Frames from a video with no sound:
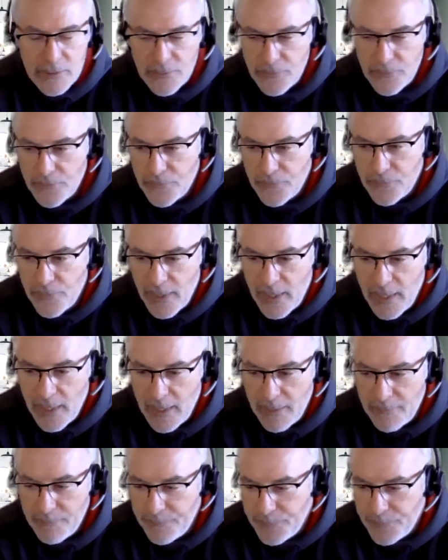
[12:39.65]
sort of
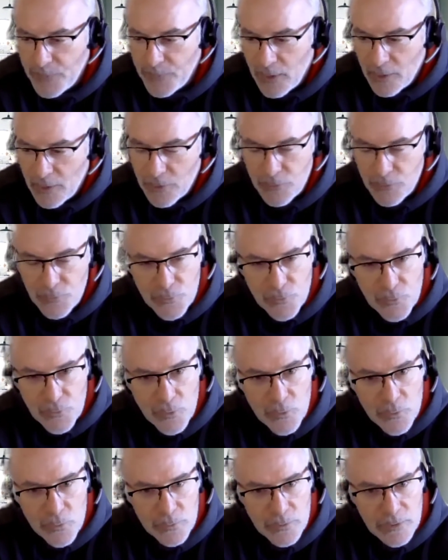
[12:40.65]

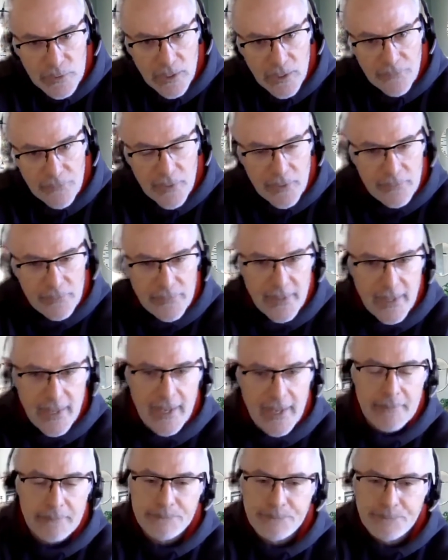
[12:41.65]
controls around that.